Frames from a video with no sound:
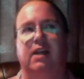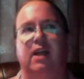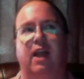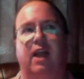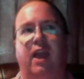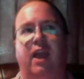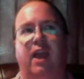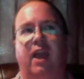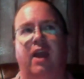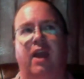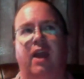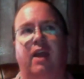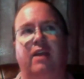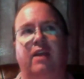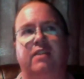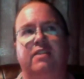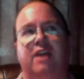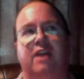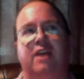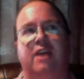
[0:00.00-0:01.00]
and I
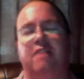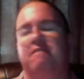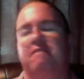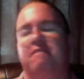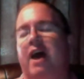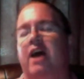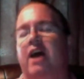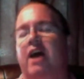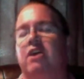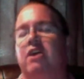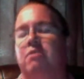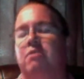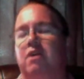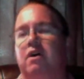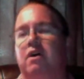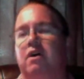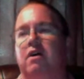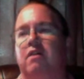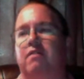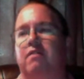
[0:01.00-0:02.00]
saw the value
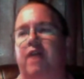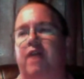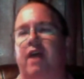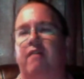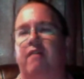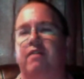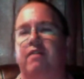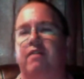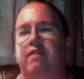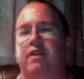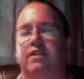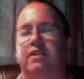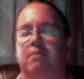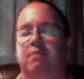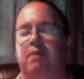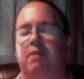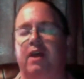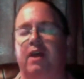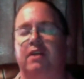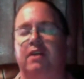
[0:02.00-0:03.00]
of having a
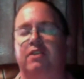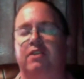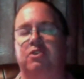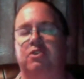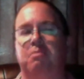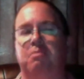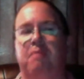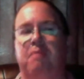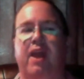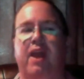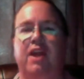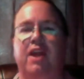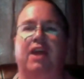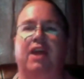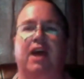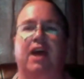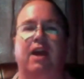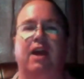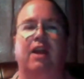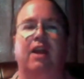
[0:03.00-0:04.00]
CMS to manage
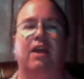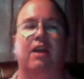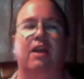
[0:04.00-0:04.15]
that,